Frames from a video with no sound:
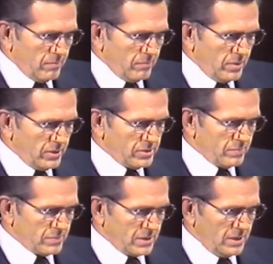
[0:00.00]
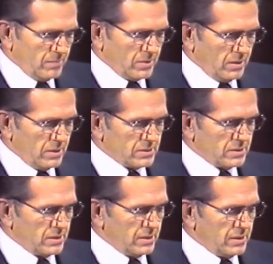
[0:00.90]
Bishops keep
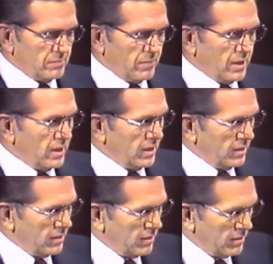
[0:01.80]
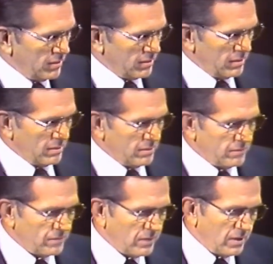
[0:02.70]
constantly in mind
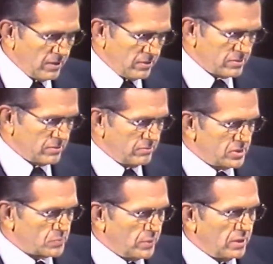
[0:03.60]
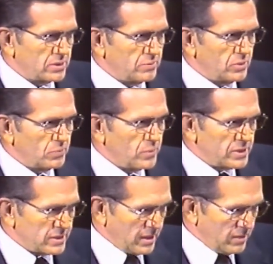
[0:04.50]
that fathers are responsible to
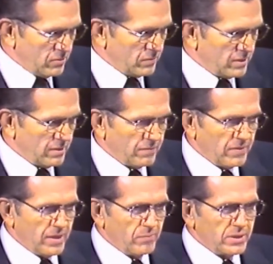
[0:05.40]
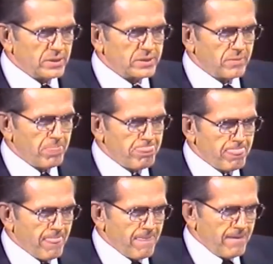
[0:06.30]
preside over their families.
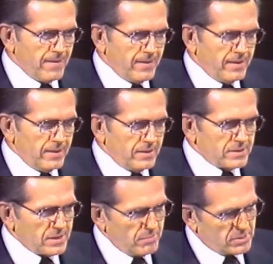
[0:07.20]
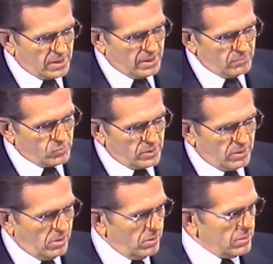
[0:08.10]
Sometimes, with
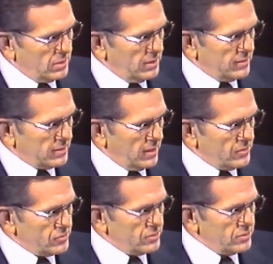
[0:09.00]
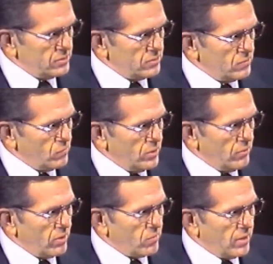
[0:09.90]
all good intentions, we
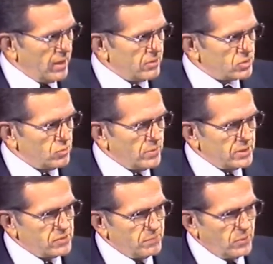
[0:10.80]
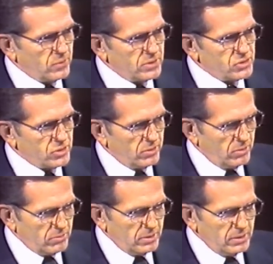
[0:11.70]
require so much of both the
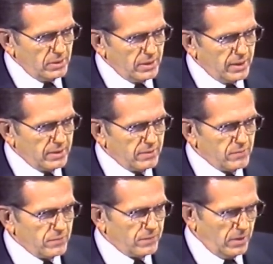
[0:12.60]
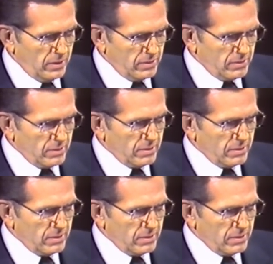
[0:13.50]
children and of the father